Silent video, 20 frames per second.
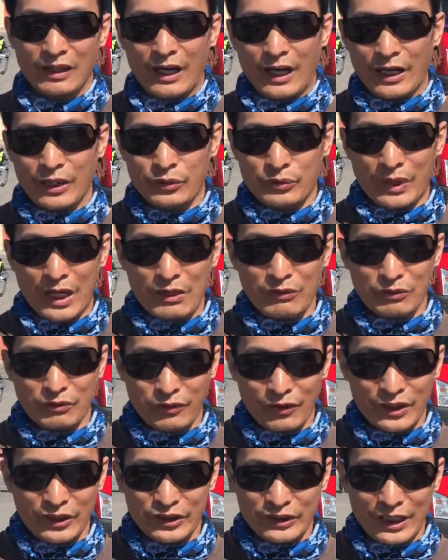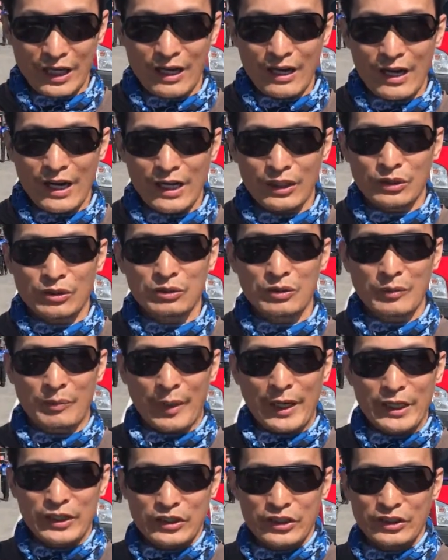I drive from Shanghai to
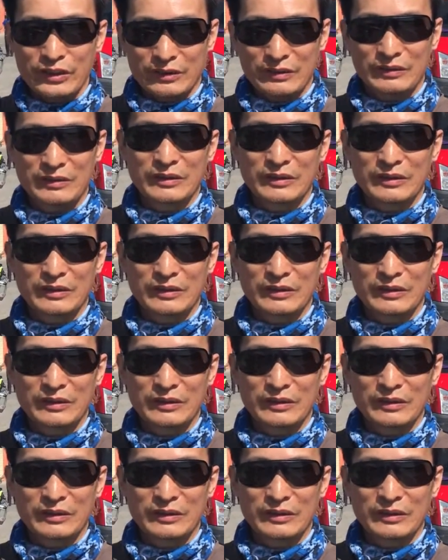Beijing.